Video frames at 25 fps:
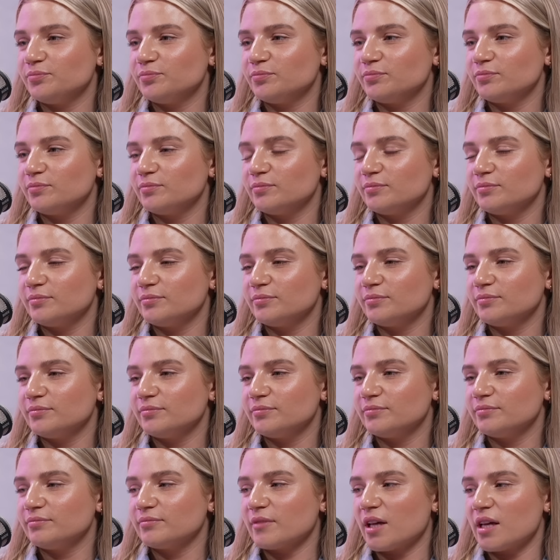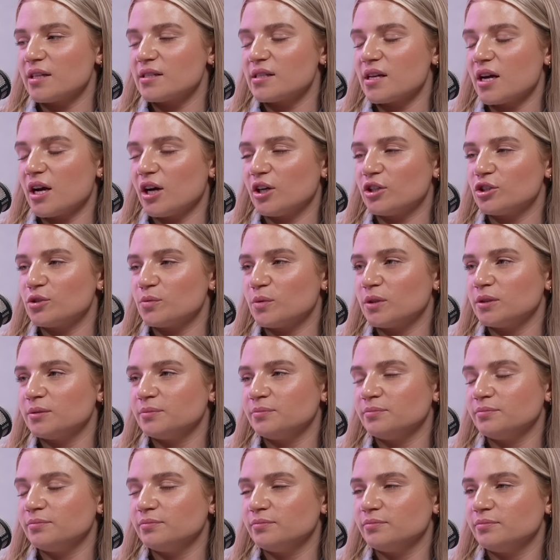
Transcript: so that's a hard one.